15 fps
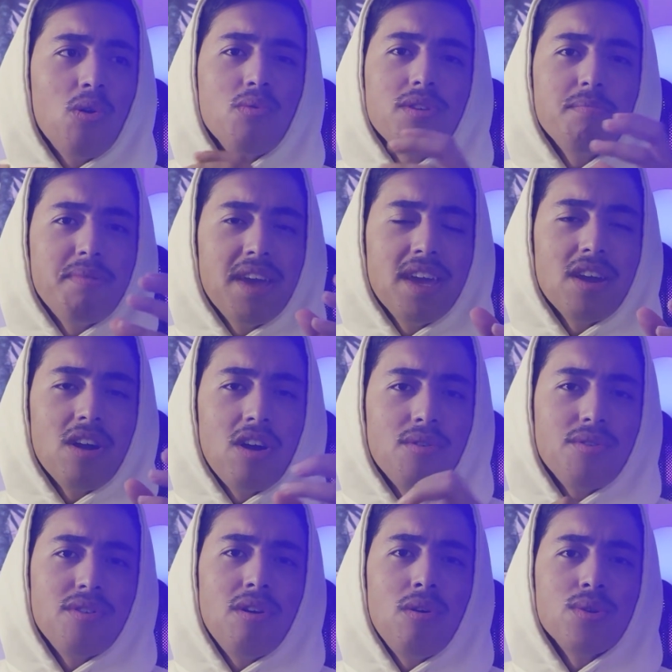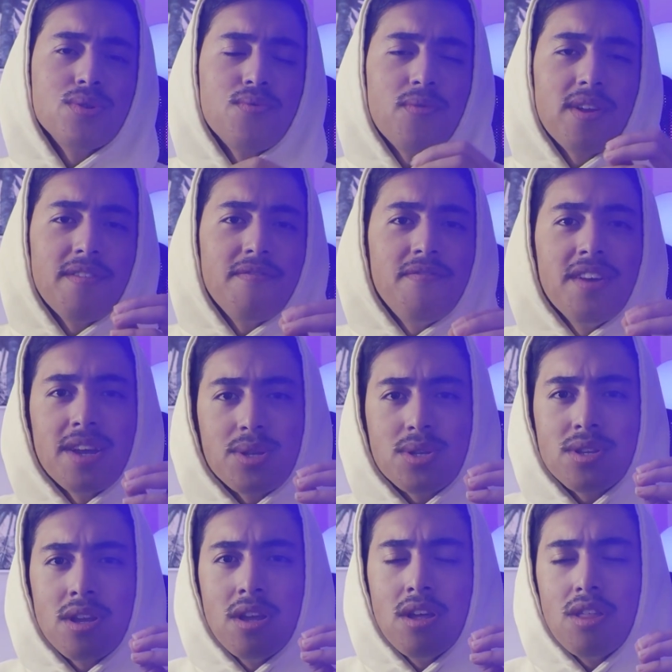only paying $100 for a
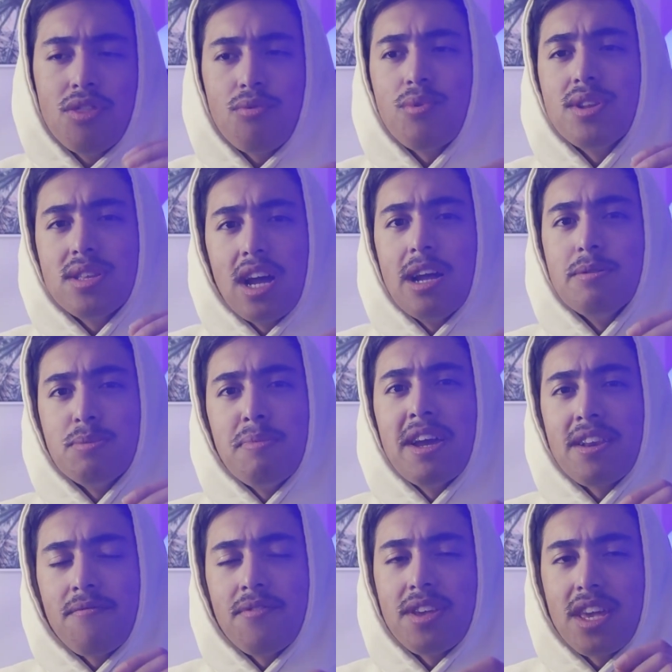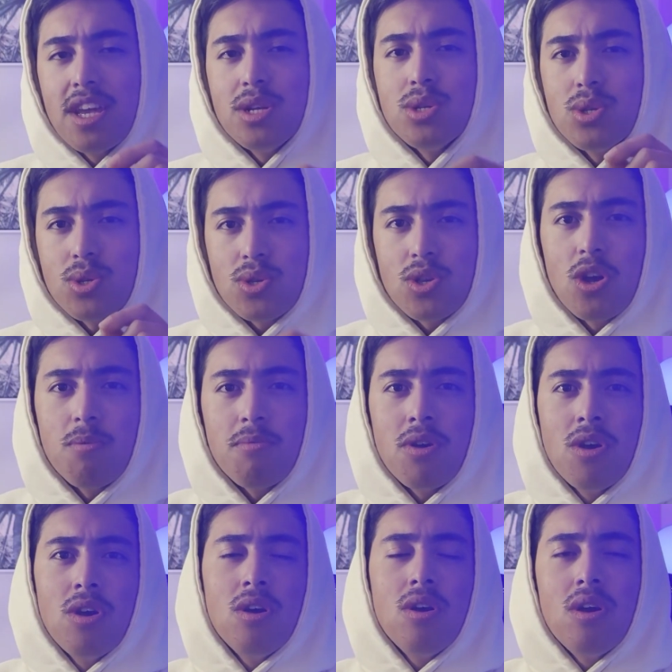fixed 3x magnification scope.
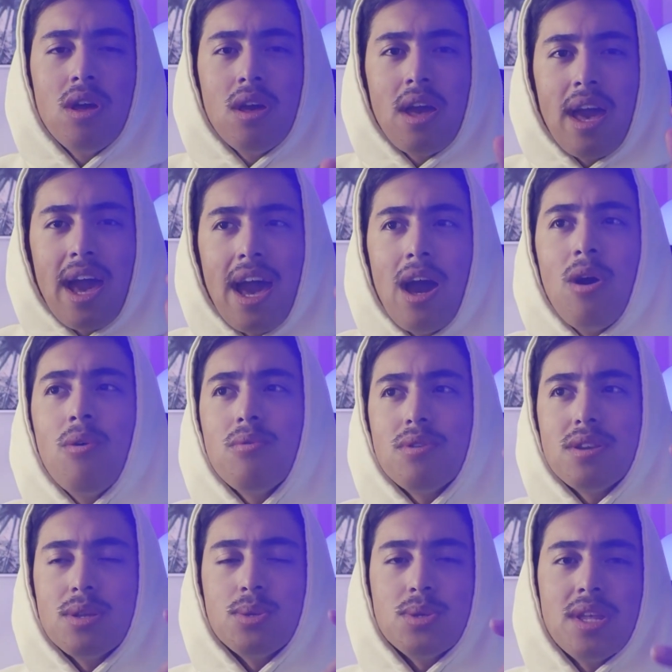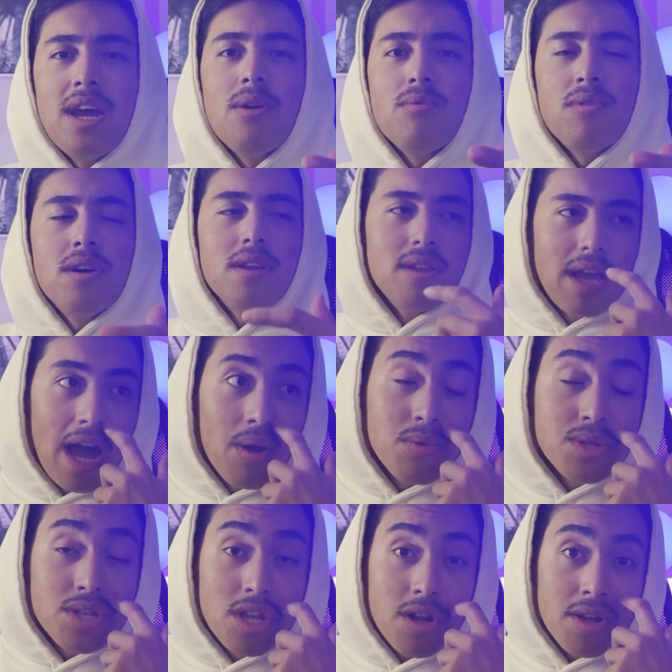How does that run? I
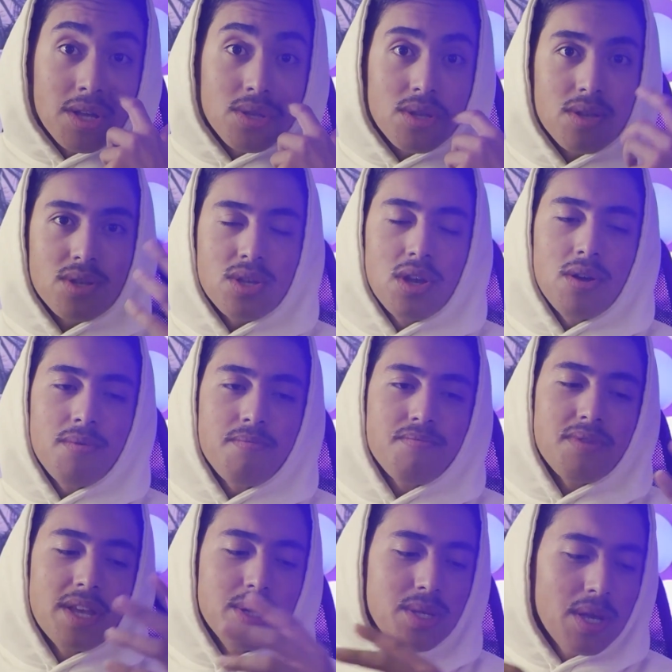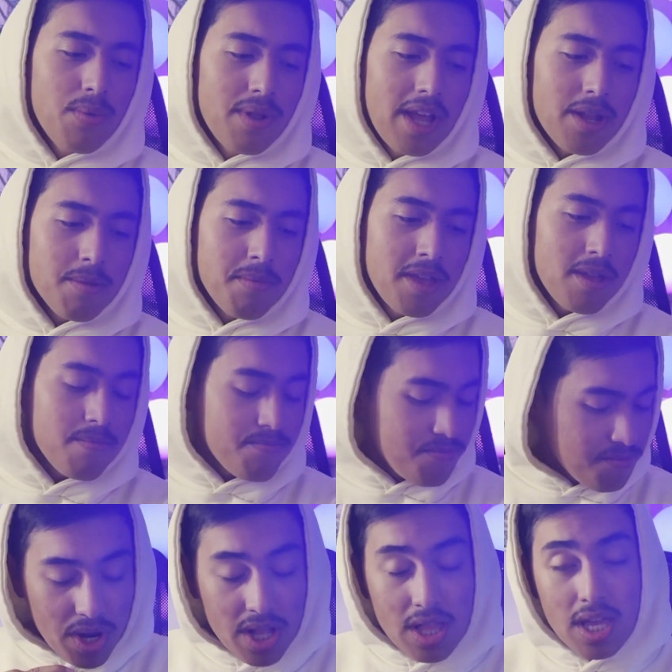was curious, so they sent one out to me.
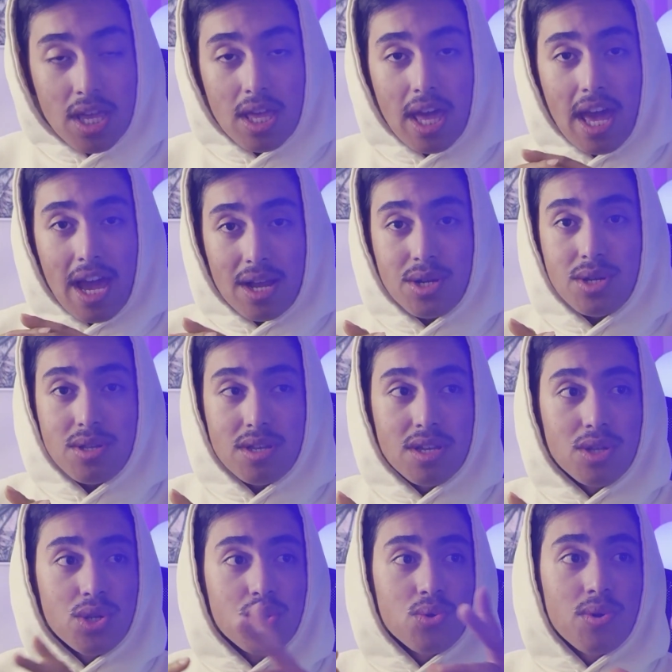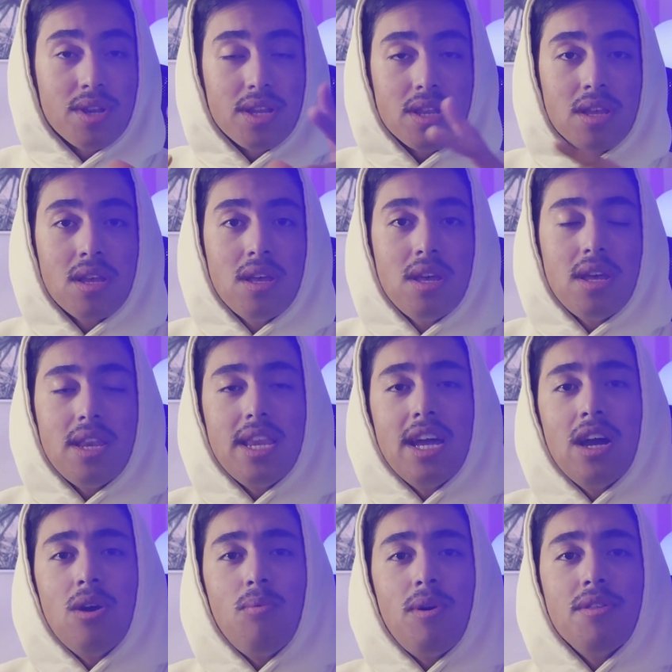Really actually enjoyed it.
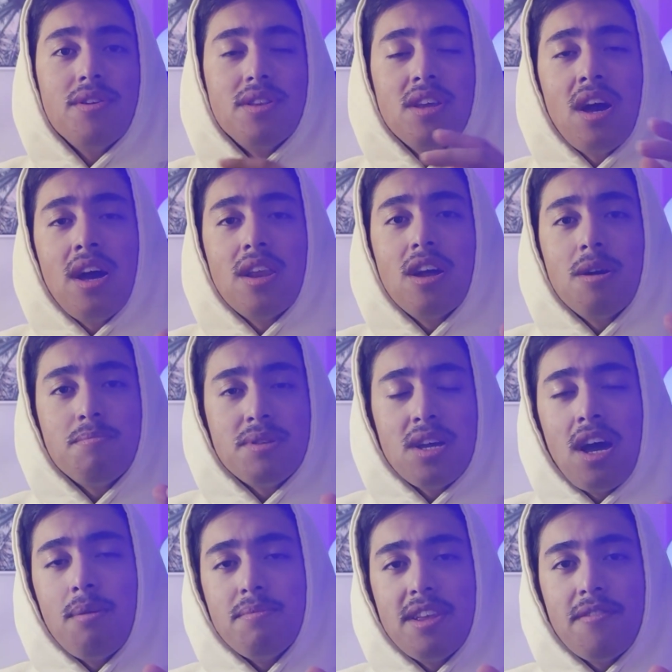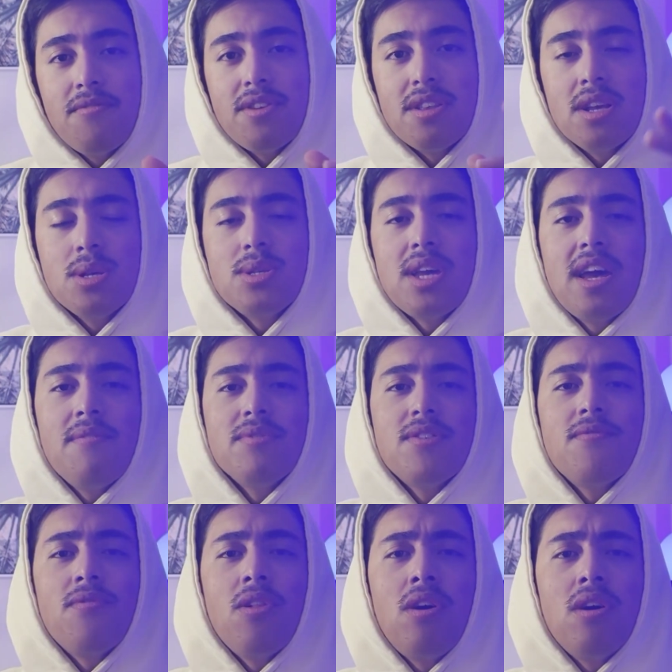Now, while the dot up top definitely does have its
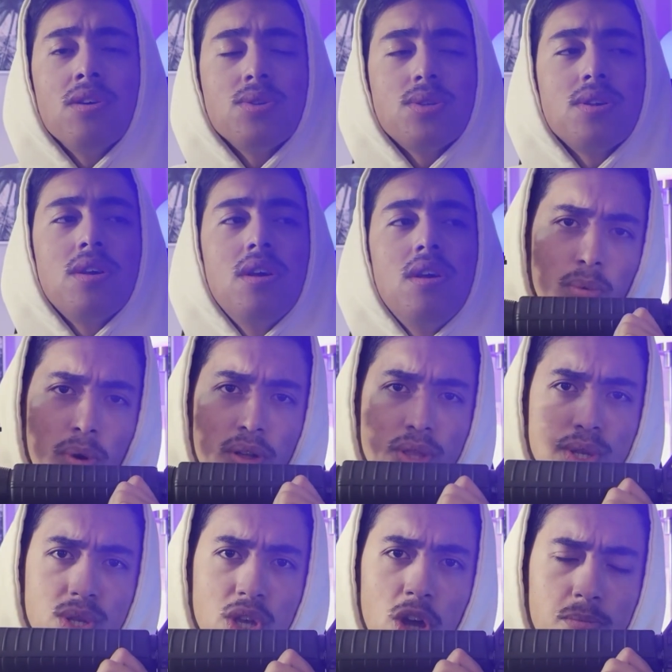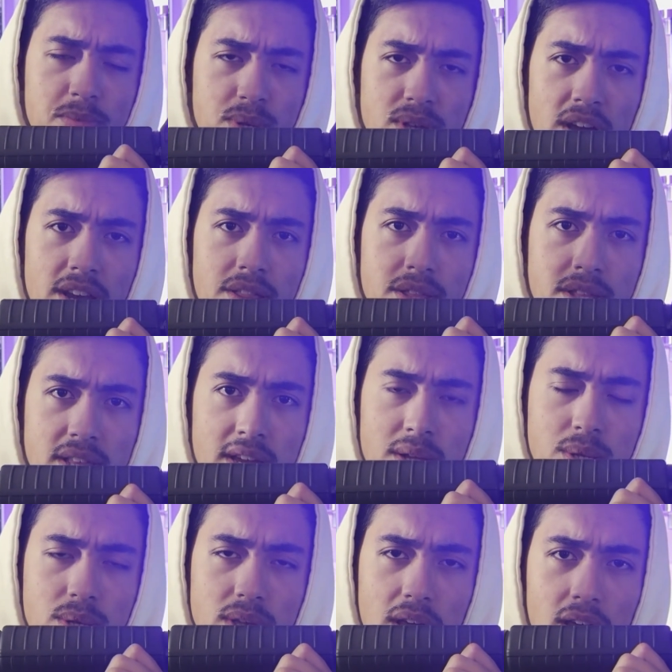flaws, while the scope is kind of the
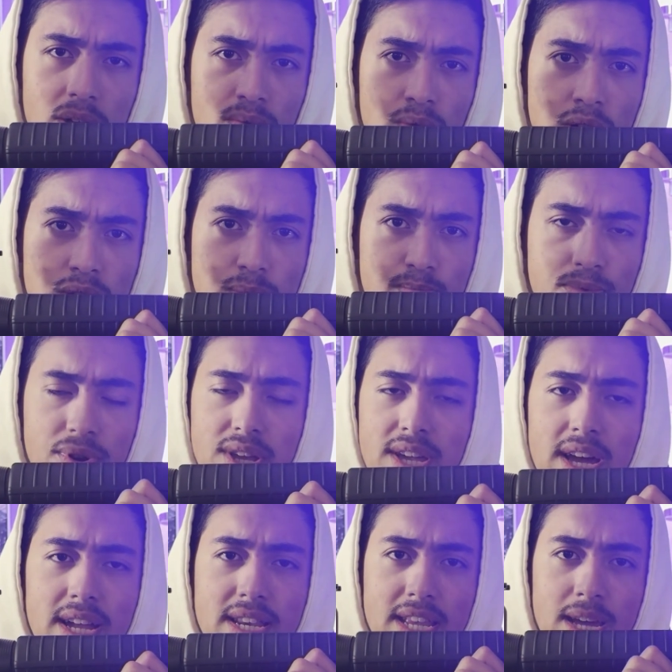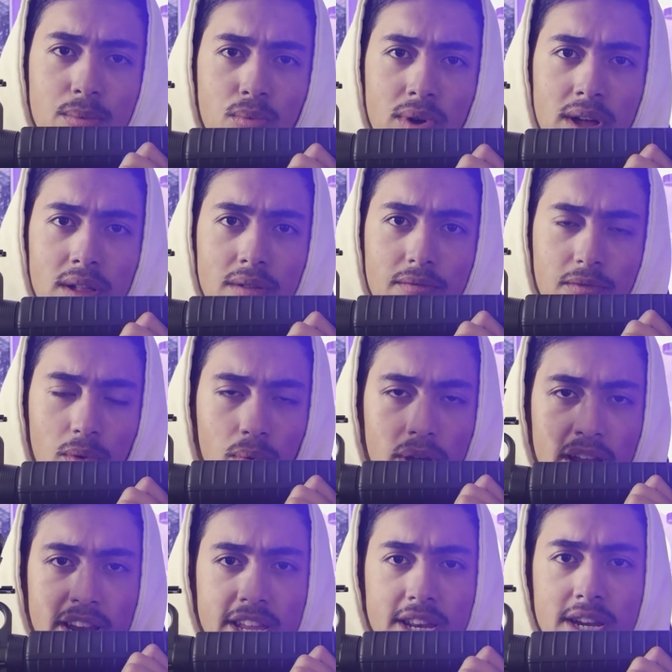tits and runs pretty goddamn well for what
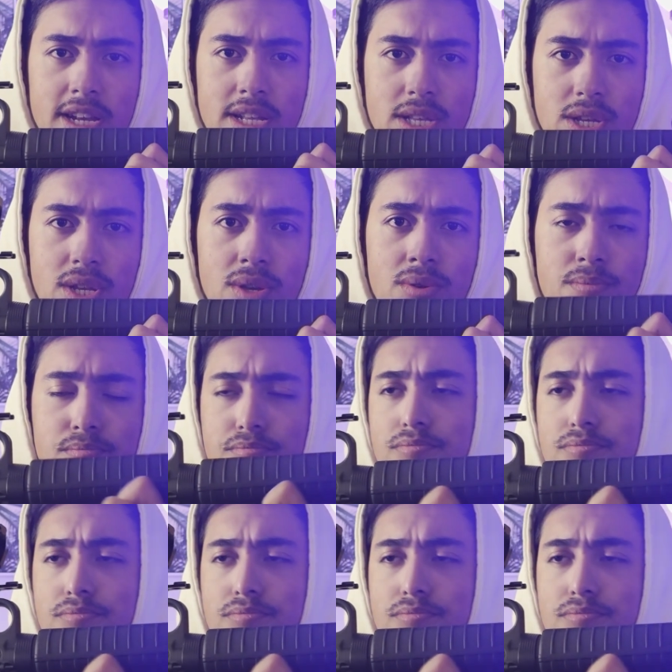I needed it to do,